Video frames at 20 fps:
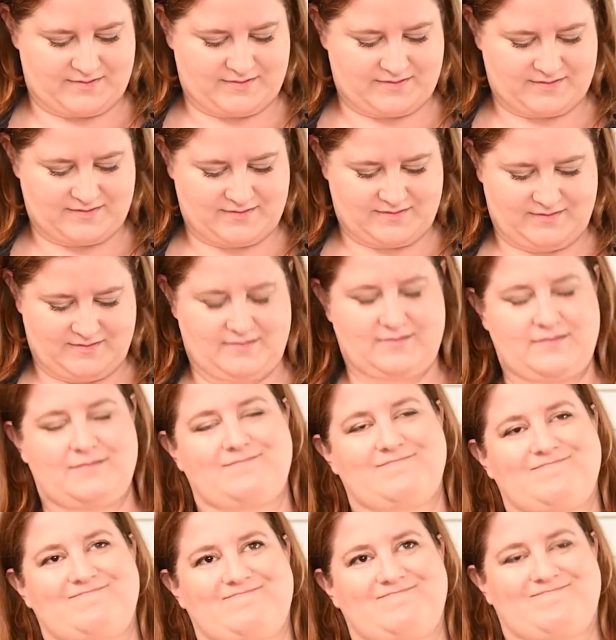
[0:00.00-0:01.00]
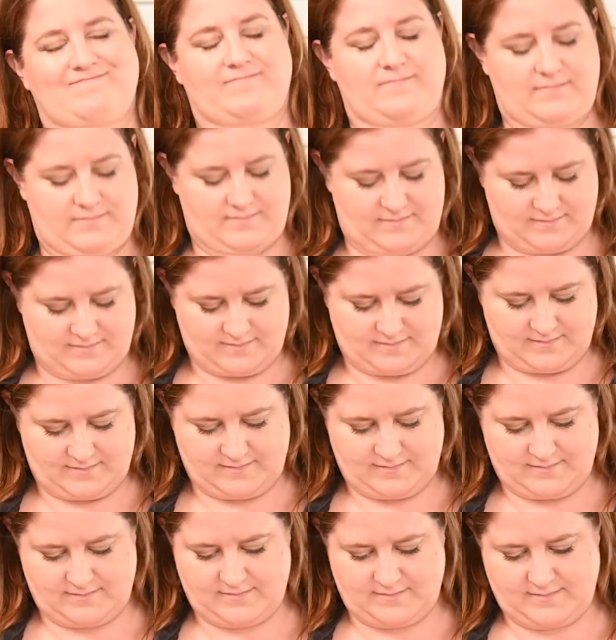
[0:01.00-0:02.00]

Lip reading: [no speech]